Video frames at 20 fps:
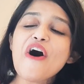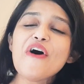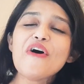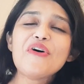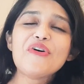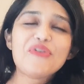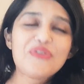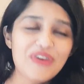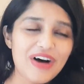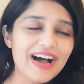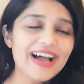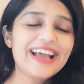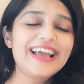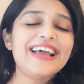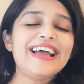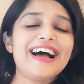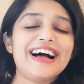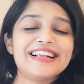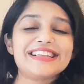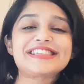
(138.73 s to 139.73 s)

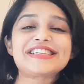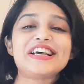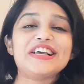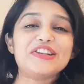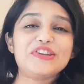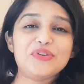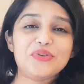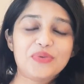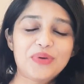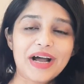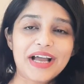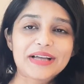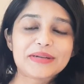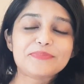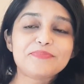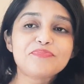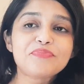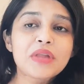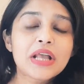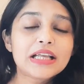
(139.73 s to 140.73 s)
Why? I'll tell you why.
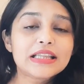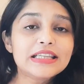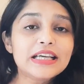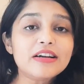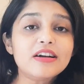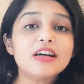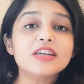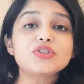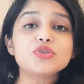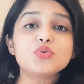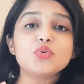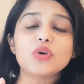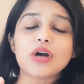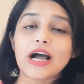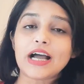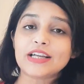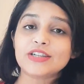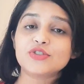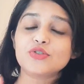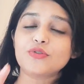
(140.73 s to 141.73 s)
There are two
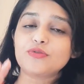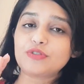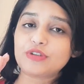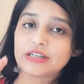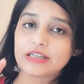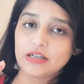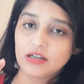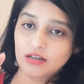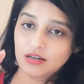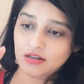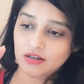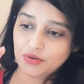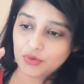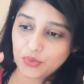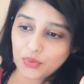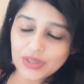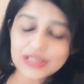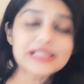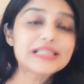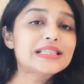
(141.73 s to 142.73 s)
kinds of
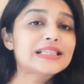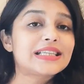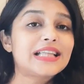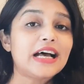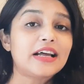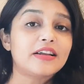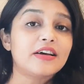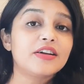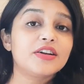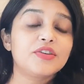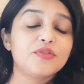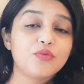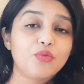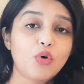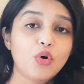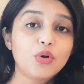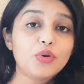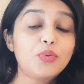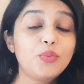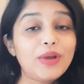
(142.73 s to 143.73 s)
risks that are
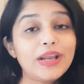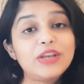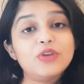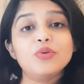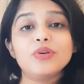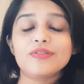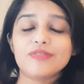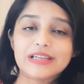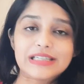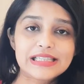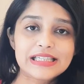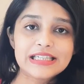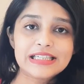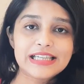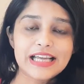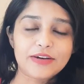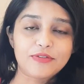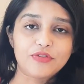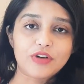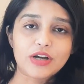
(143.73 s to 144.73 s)
involved when you invest in
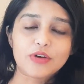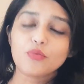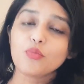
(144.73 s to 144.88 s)
debt fund.